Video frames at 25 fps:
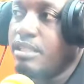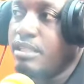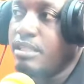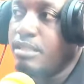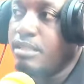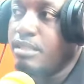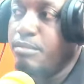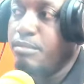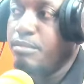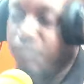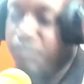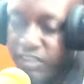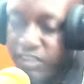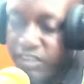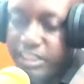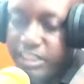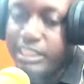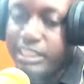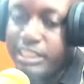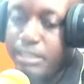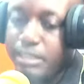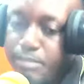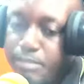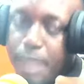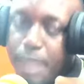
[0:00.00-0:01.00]
Before
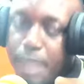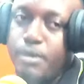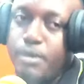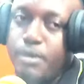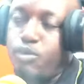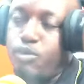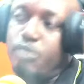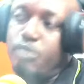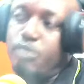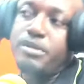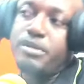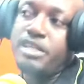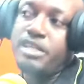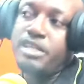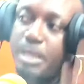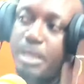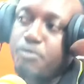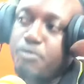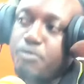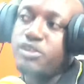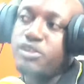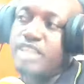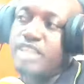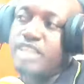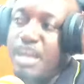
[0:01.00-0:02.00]
sitting by the call me, now
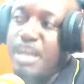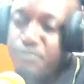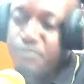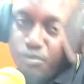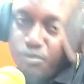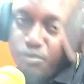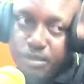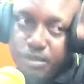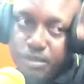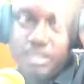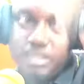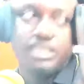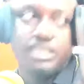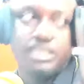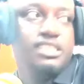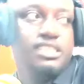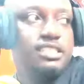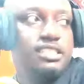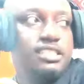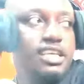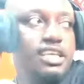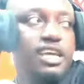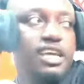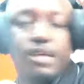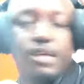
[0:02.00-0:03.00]
more sa information, he
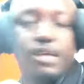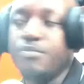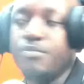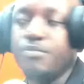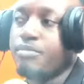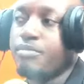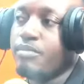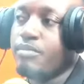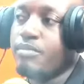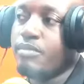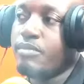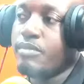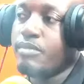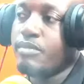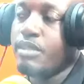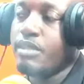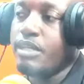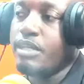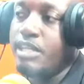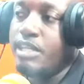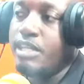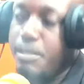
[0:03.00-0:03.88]
say, ne